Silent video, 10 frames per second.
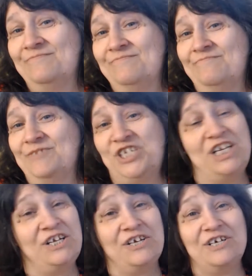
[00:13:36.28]

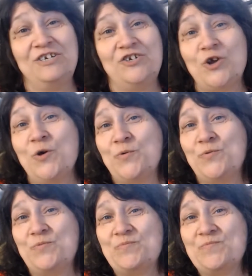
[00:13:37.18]
Machine Gun Joe,
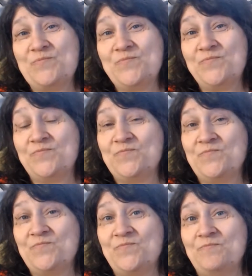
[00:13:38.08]

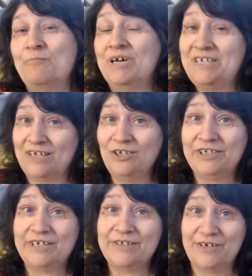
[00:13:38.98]

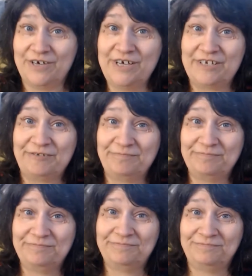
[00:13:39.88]
Matilda the Hun,
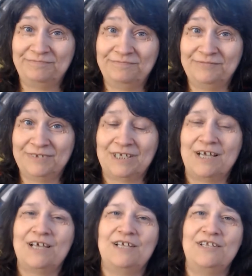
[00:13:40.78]

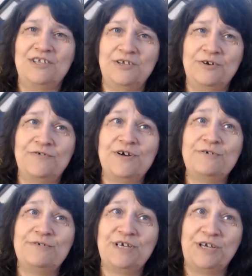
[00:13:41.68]

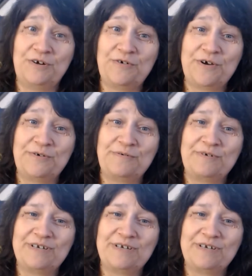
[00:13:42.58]
Nero the Hero,